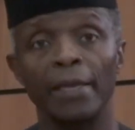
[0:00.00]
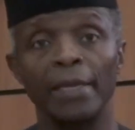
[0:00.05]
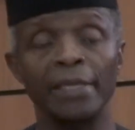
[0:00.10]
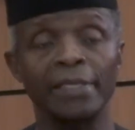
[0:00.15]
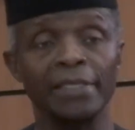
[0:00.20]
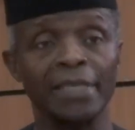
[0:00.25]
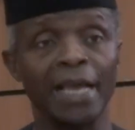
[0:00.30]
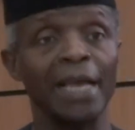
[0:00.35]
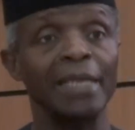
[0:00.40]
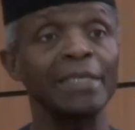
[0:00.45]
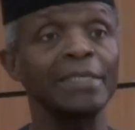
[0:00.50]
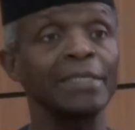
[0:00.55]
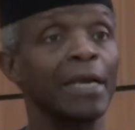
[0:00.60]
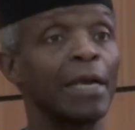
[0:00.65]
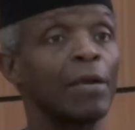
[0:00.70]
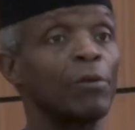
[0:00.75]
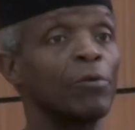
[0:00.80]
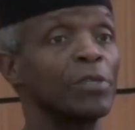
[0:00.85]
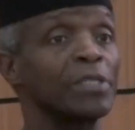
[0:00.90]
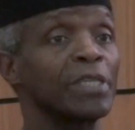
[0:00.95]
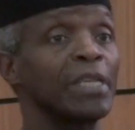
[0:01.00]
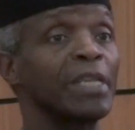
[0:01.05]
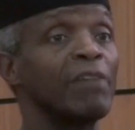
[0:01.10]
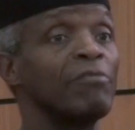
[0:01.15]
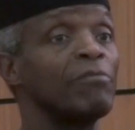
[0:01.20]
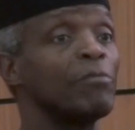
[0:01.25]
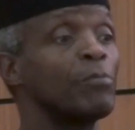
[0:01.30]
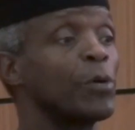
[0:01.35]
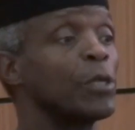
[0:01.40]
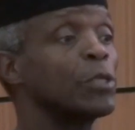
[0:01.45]
its IGR was
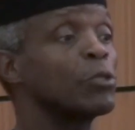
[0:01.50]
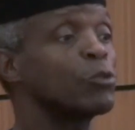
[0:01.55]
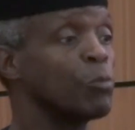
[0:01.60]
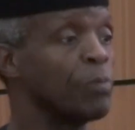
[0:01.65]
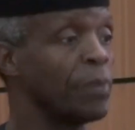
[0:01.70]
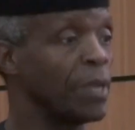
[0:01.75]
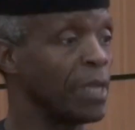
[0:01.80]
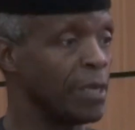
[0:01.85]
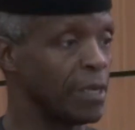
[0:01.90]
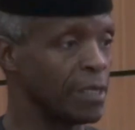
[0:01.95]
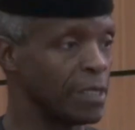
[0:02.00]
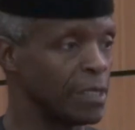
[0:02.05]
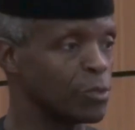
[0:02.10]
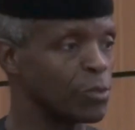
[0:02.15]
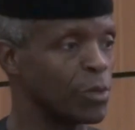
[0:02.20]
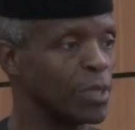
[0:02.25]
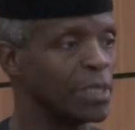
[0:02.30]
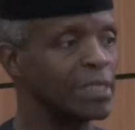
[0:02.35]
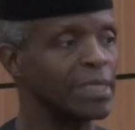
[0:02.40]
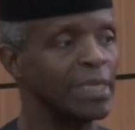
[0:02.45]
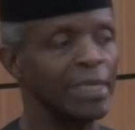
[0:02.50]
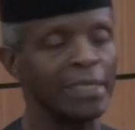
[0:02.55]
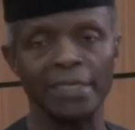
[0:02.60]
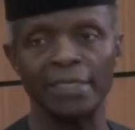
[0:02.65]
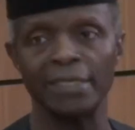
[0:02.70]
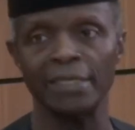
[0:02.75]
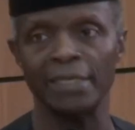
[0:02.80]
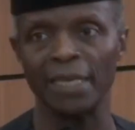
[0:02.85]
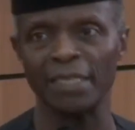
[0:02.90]
11.2 billion in 2018.